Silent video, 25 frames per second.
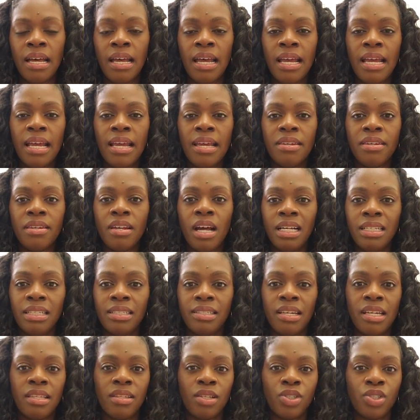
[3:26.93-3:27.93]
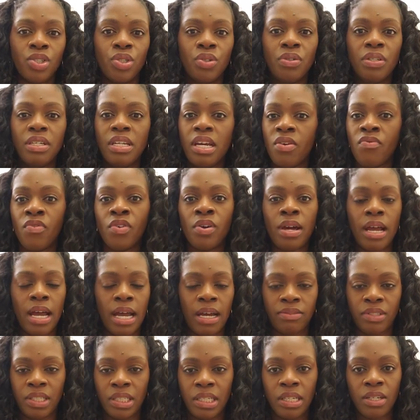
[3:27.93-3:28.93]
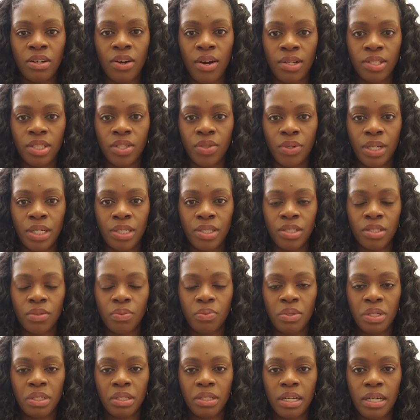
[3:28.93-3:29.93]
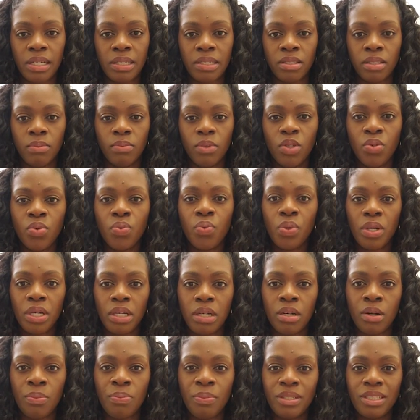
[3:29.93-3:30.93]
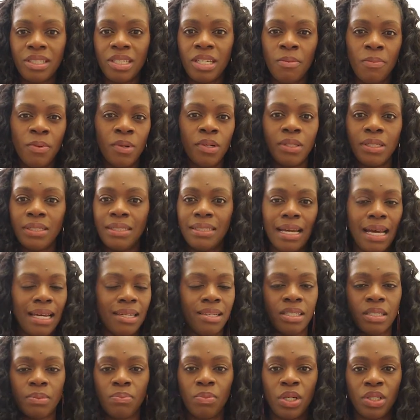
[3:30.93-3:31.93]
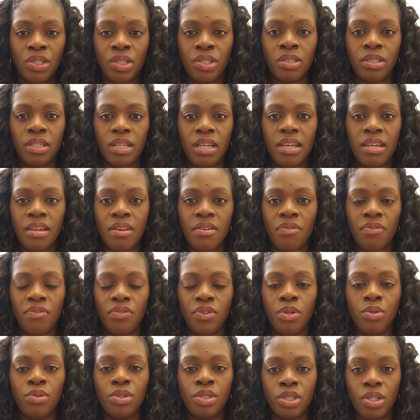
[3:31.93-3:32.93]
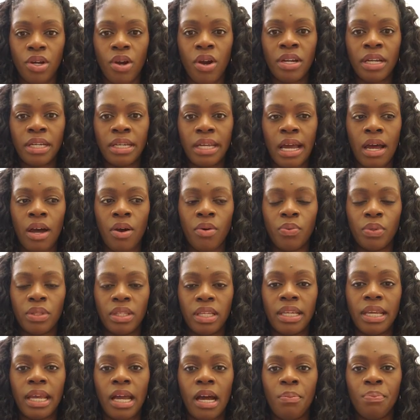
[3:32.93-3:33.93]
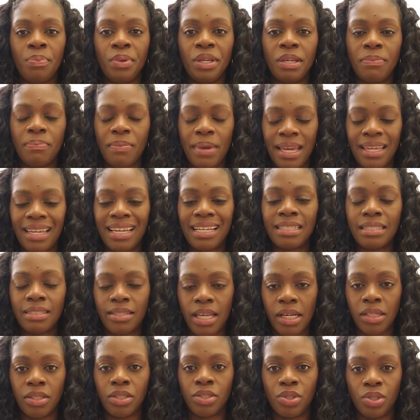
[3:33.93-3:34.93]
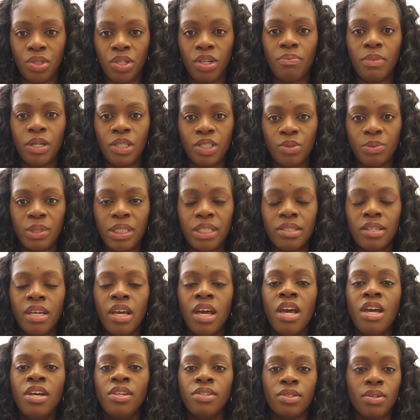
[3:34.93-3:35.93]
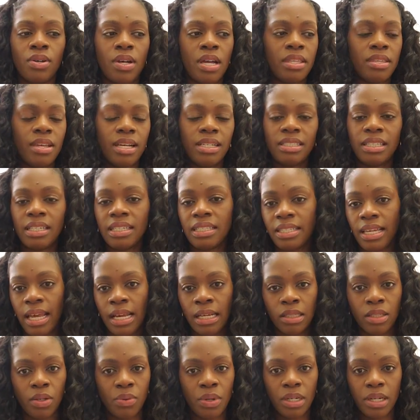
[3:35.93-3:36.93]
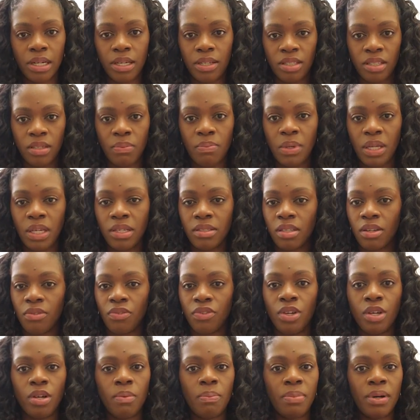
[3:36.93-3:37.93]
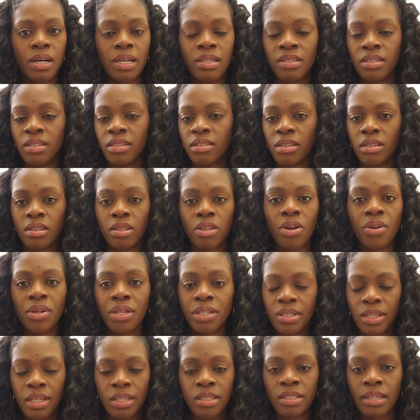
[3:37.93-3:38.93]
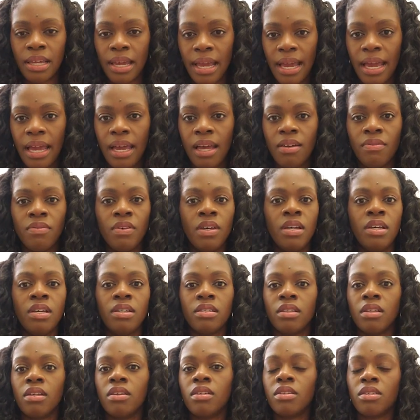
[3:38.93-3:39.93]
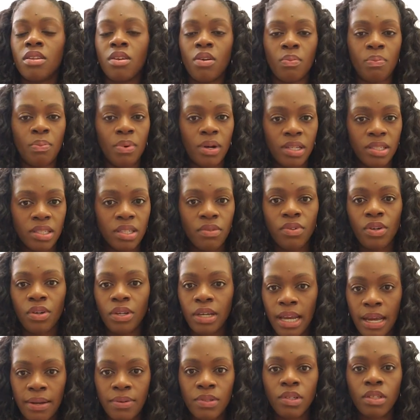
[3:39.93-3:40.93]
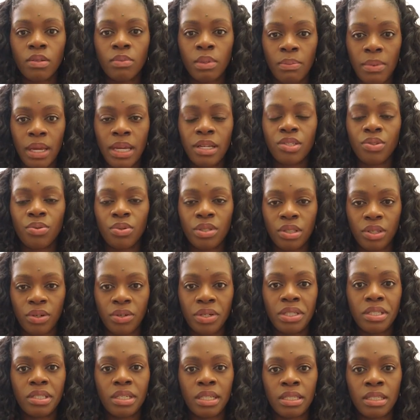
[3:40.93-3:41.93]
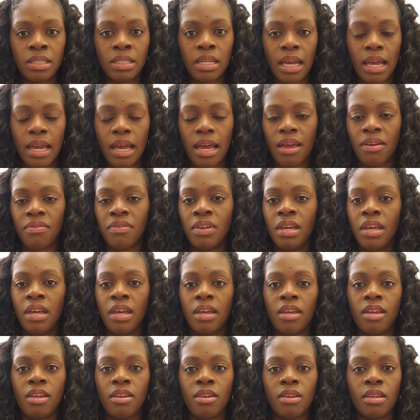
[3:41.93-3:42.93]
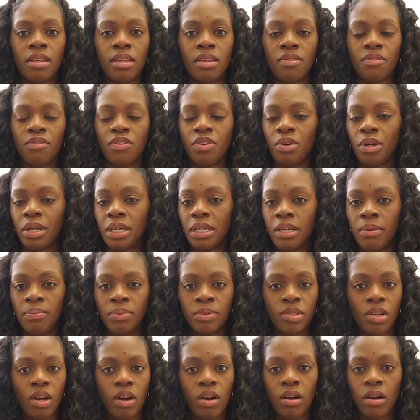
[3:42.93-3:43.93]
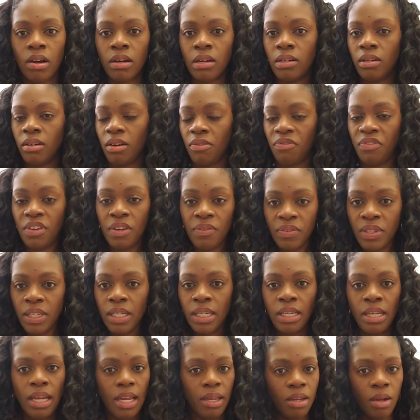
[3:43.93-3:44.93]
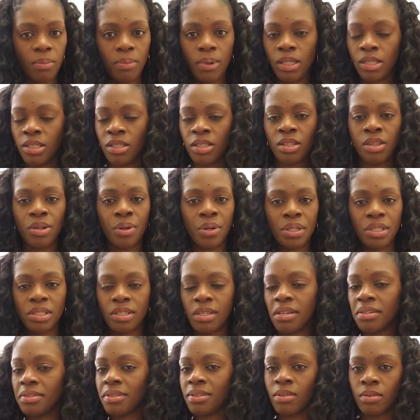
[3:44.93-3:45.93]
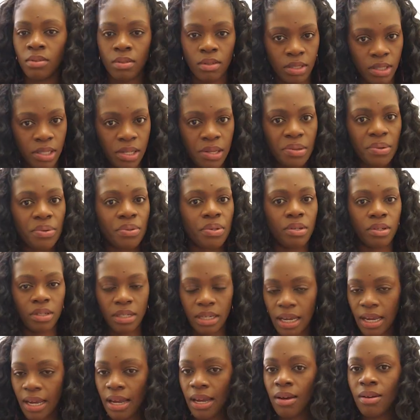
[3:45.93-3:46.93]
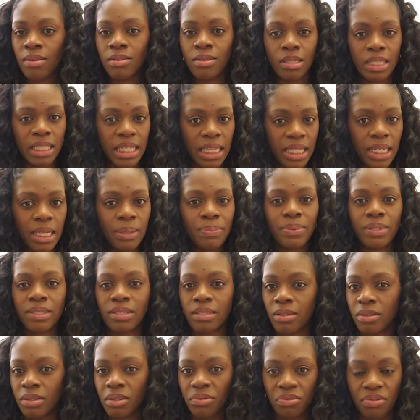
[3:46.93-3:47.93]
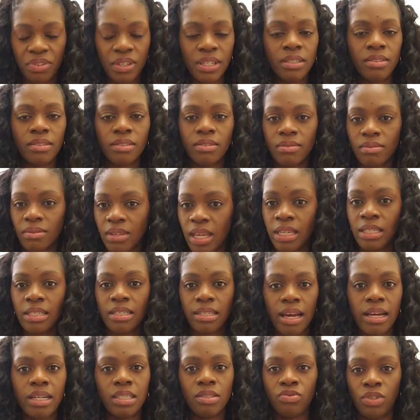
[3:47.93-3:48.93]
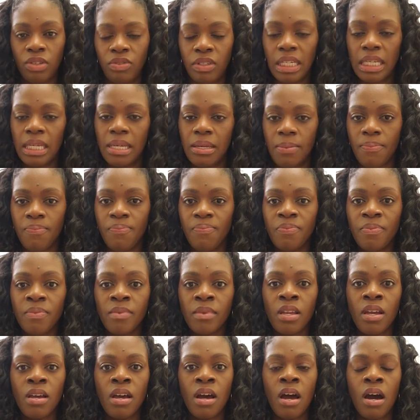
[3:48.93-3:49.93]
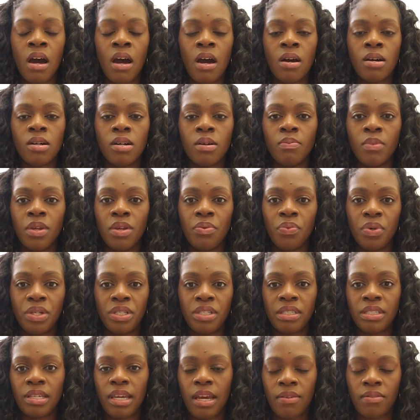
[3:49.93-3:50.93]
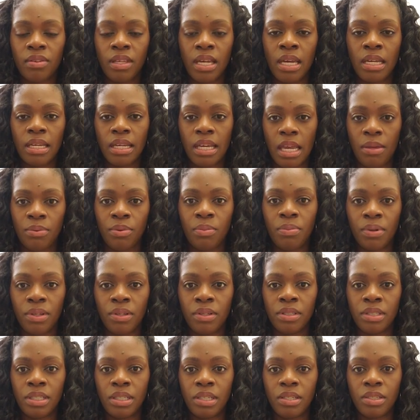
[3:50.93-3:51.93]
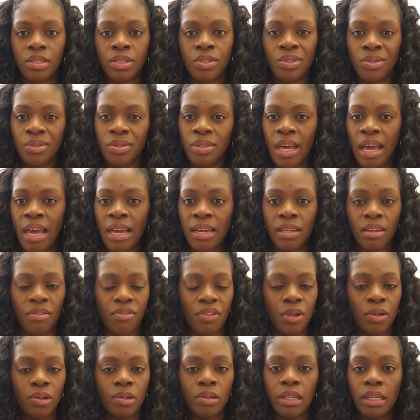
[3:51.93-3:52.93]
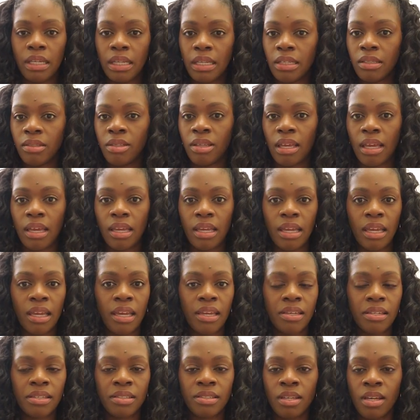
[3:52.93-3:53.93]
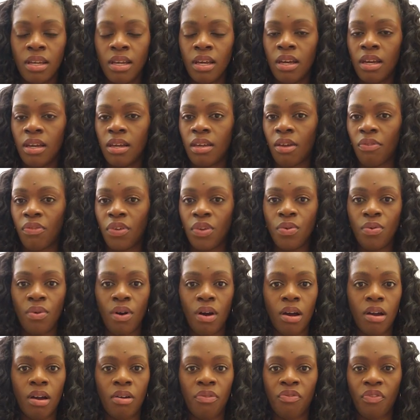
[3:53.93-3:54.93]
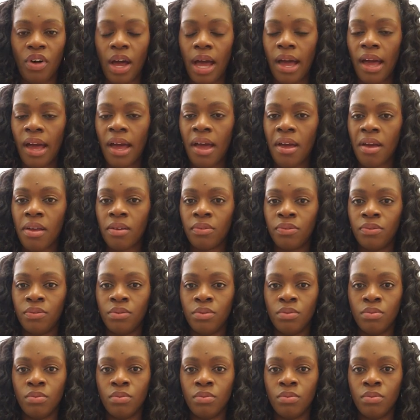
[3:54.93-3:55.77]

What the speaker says: and not saying that you'll never have to get alterations with custom, you will, but typically not as much as if you started out with the gown being made exactly to your measurements. So, and that's exactly what custom means. If your bust is a 36 and a half, your bust of your gown is going to be made to a 36 and a half. If your hips are a 50 and your bust is 36, still your gown and the hip is going to fit that size 50 hip. And we just have that capability to do that. If your length is, if you are 5'1",